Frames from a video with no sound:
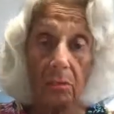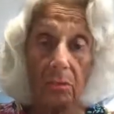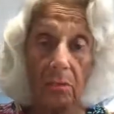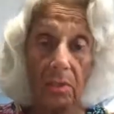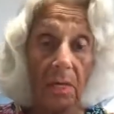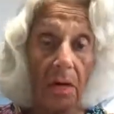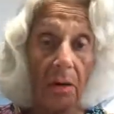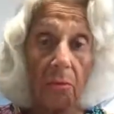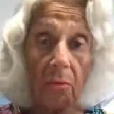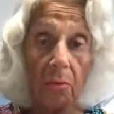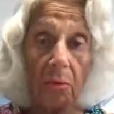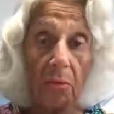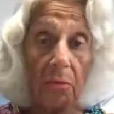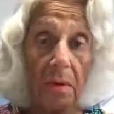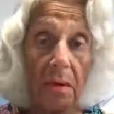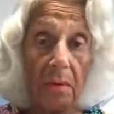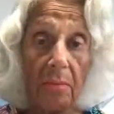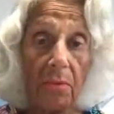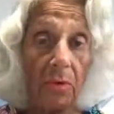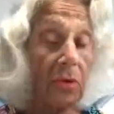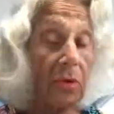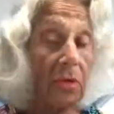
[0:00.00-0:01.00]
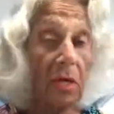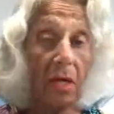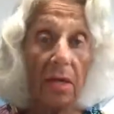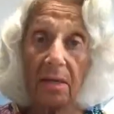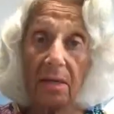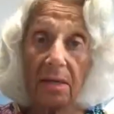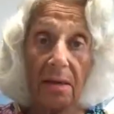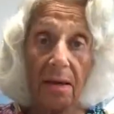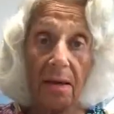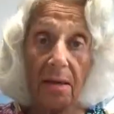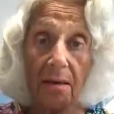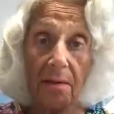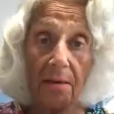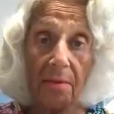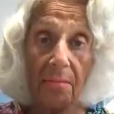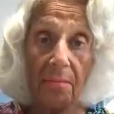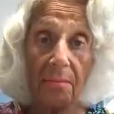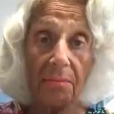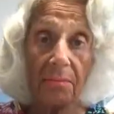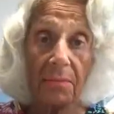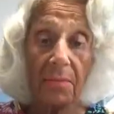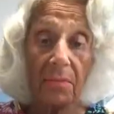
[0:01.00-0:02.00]
not remember or not care.
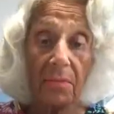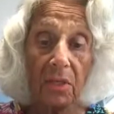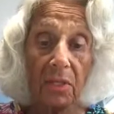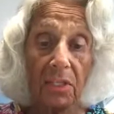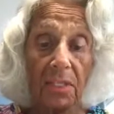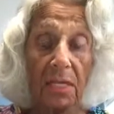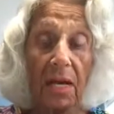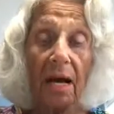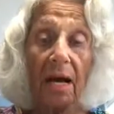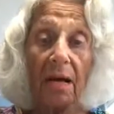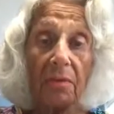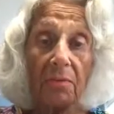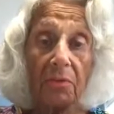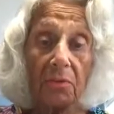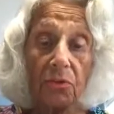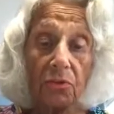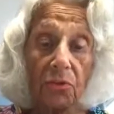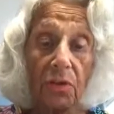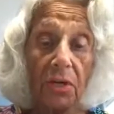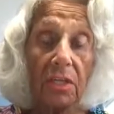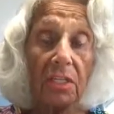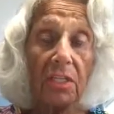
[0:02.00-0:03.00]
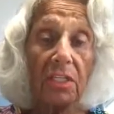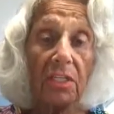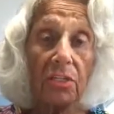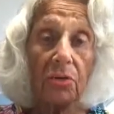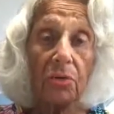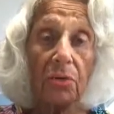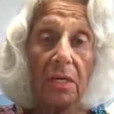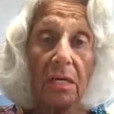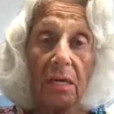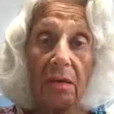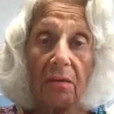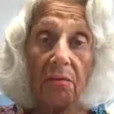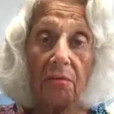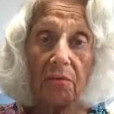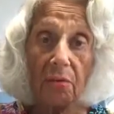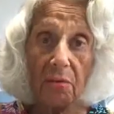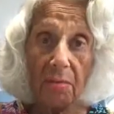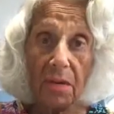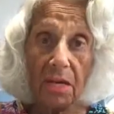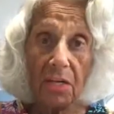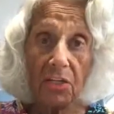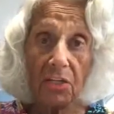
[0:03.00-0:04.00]
Because I am strictly doing
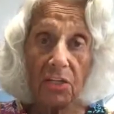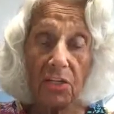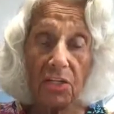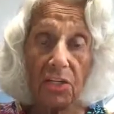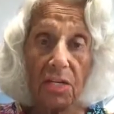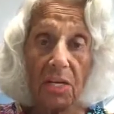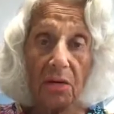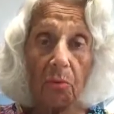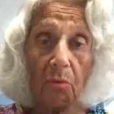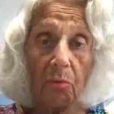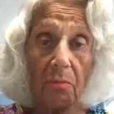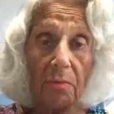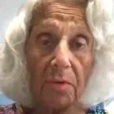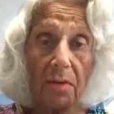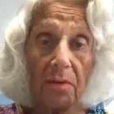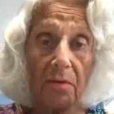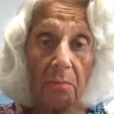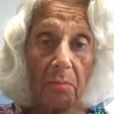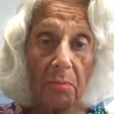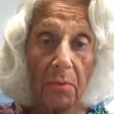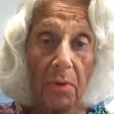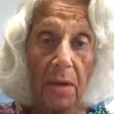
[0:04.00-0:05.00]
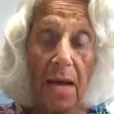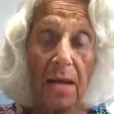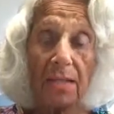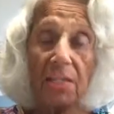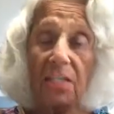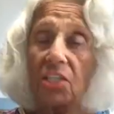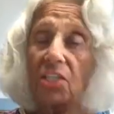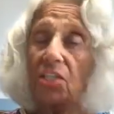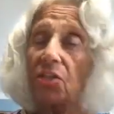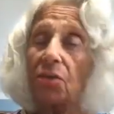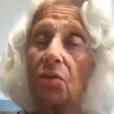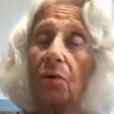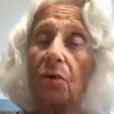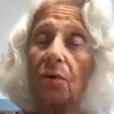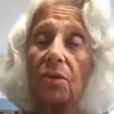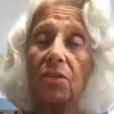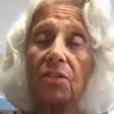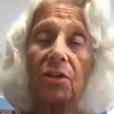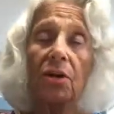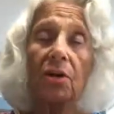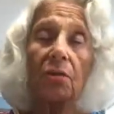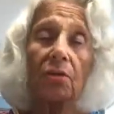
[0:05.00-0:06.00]
information that will be, these
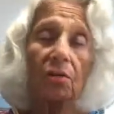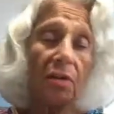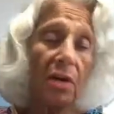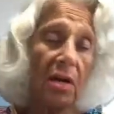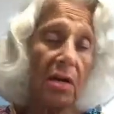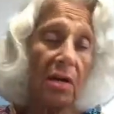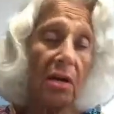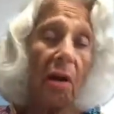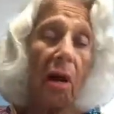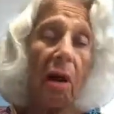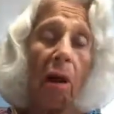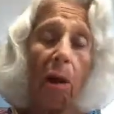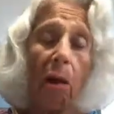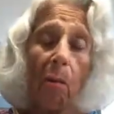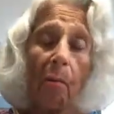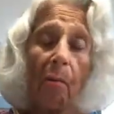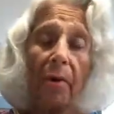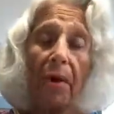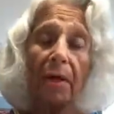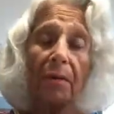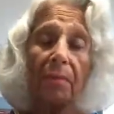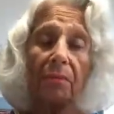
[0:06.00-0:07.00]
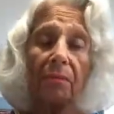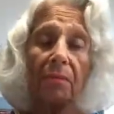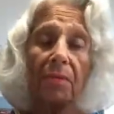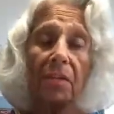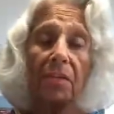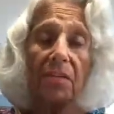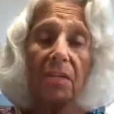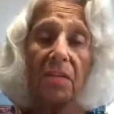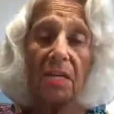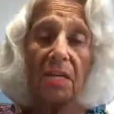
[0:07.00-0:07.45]
stories are great, but the